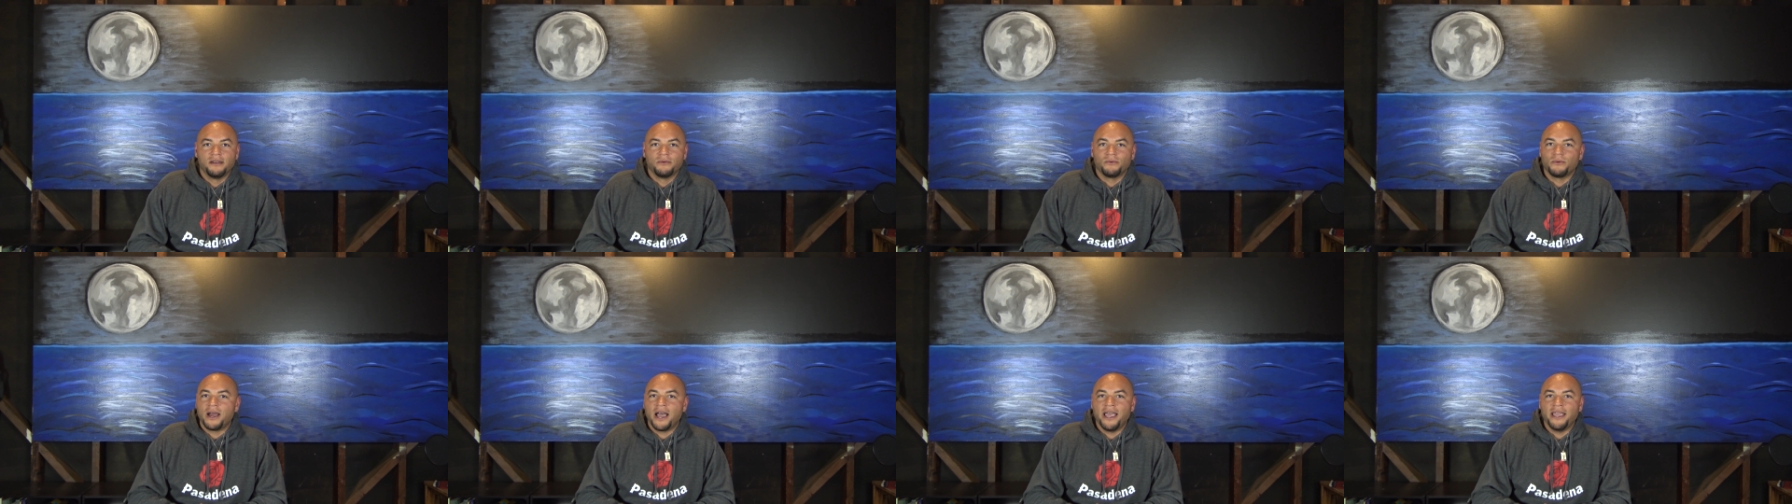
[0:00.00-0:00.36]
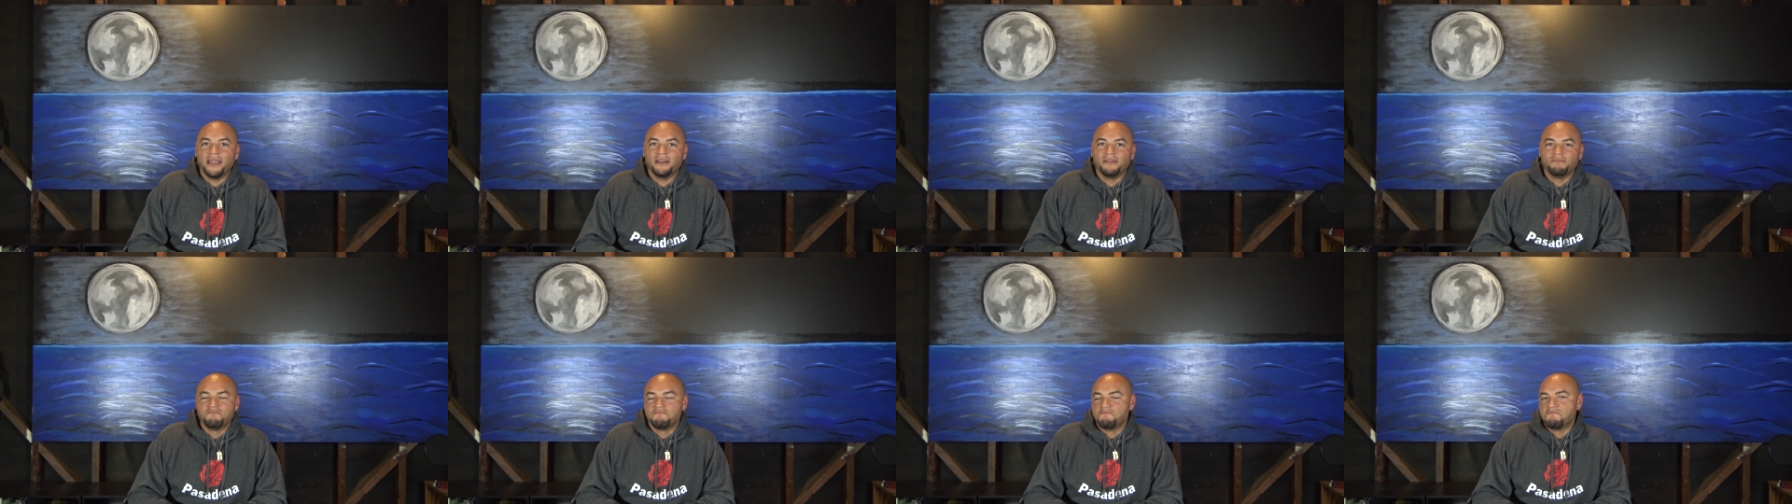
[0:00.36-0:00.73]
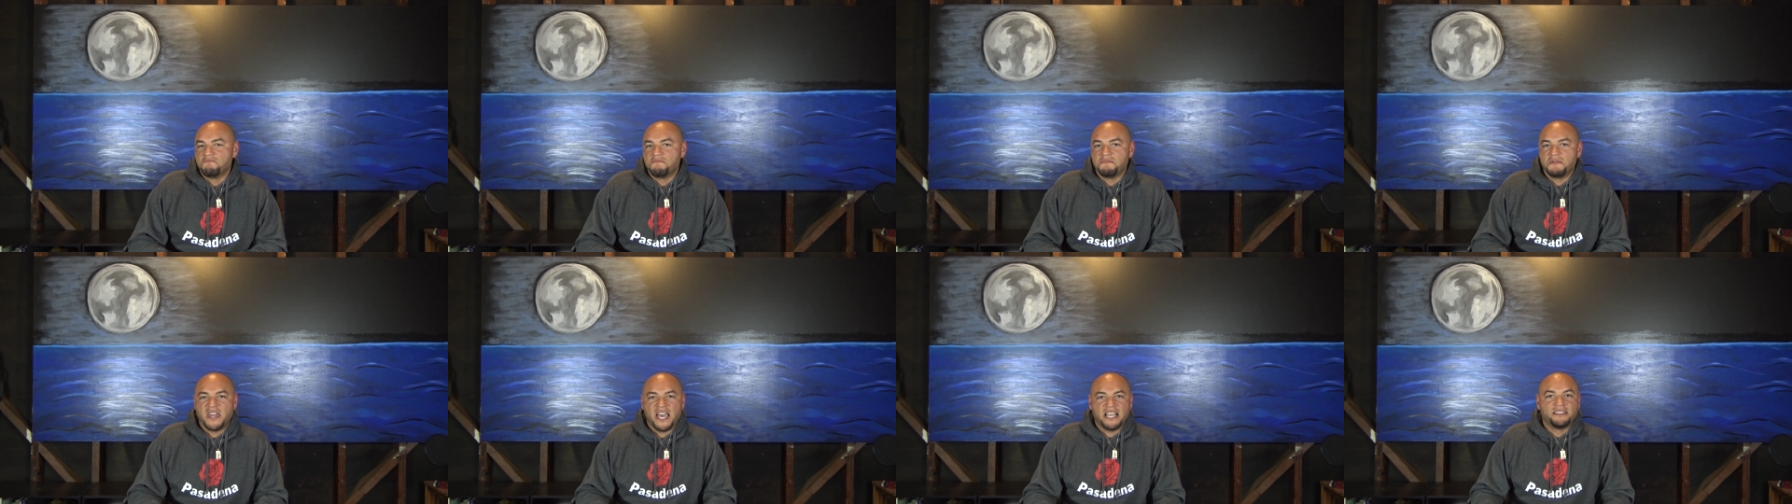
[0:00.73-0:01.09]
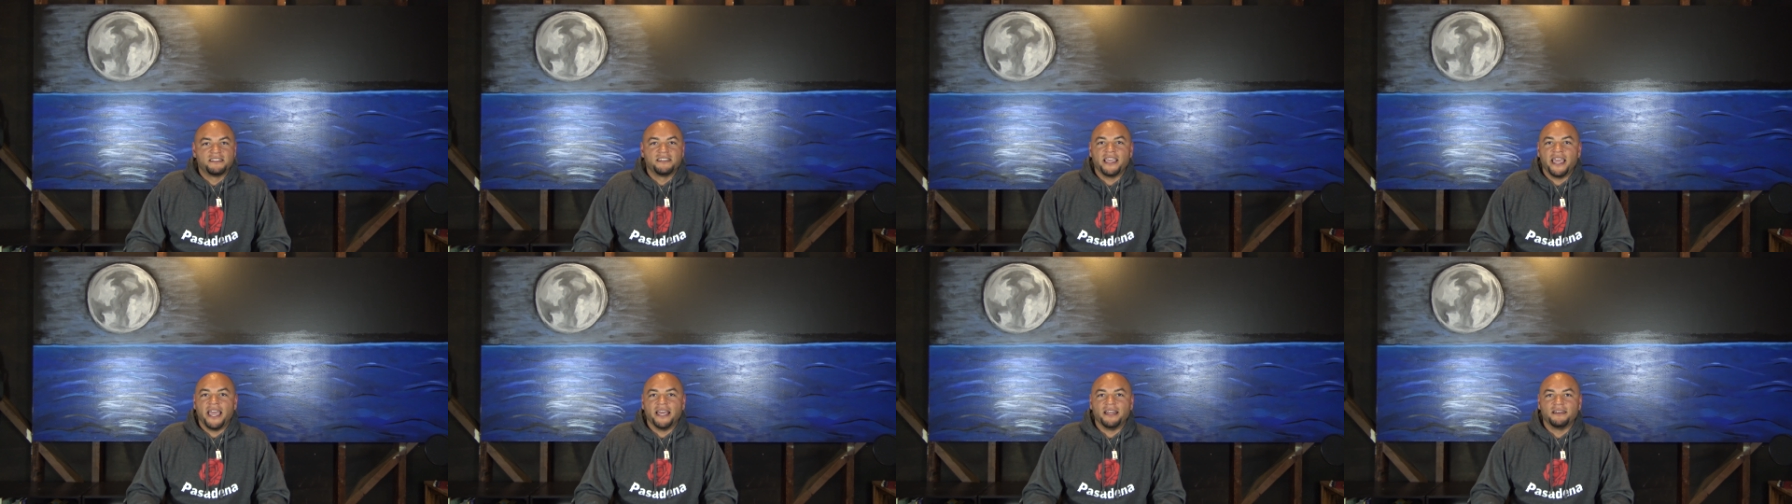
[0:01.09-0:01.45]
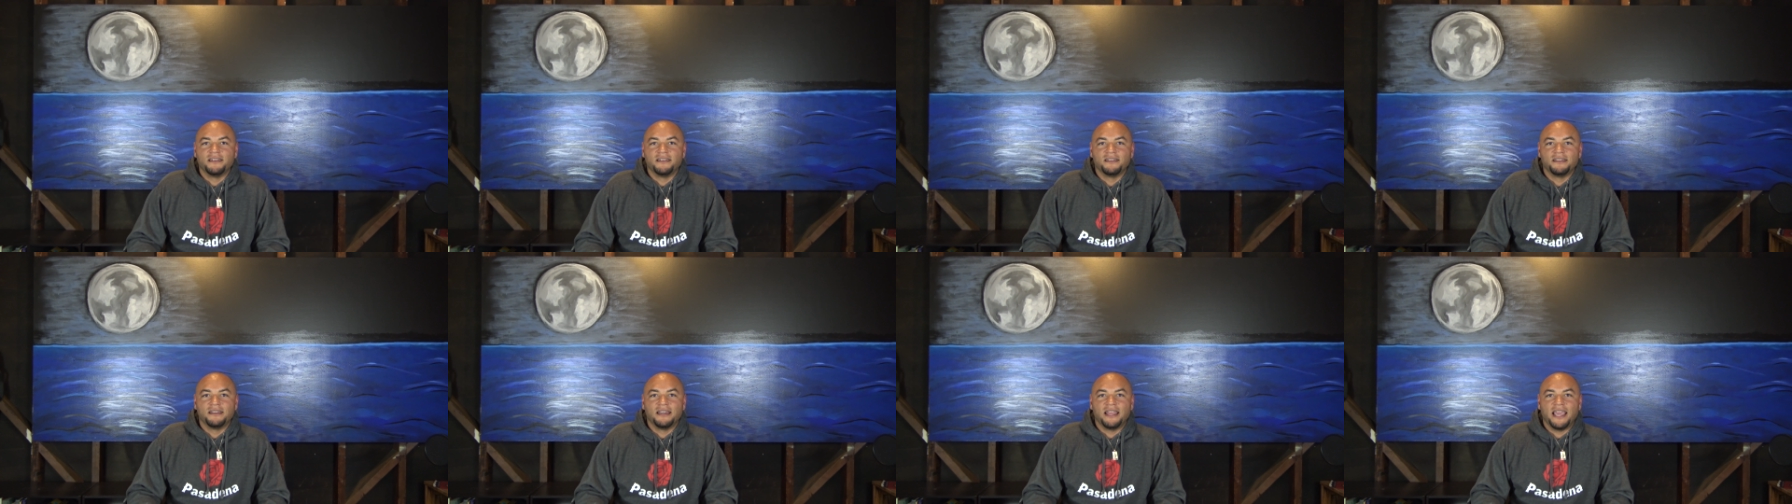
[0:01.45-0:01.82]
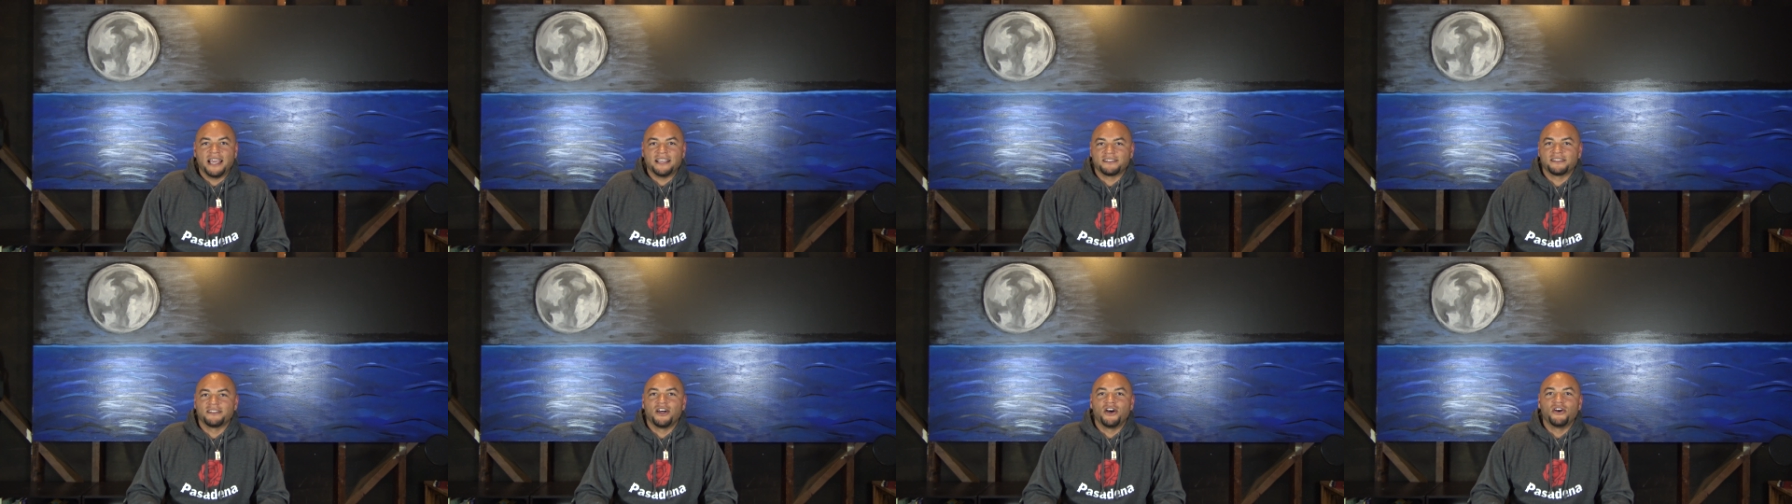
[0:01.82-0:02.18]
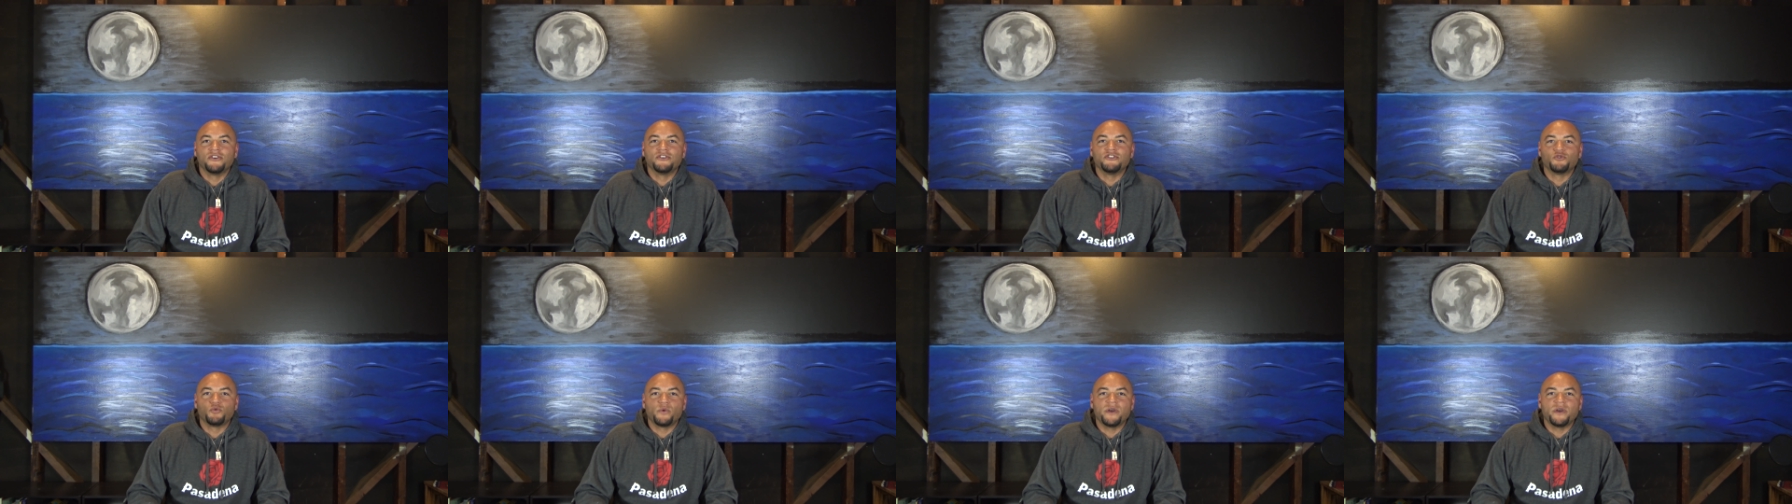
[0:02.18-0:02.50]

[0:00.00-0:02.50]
right? That's it. As long as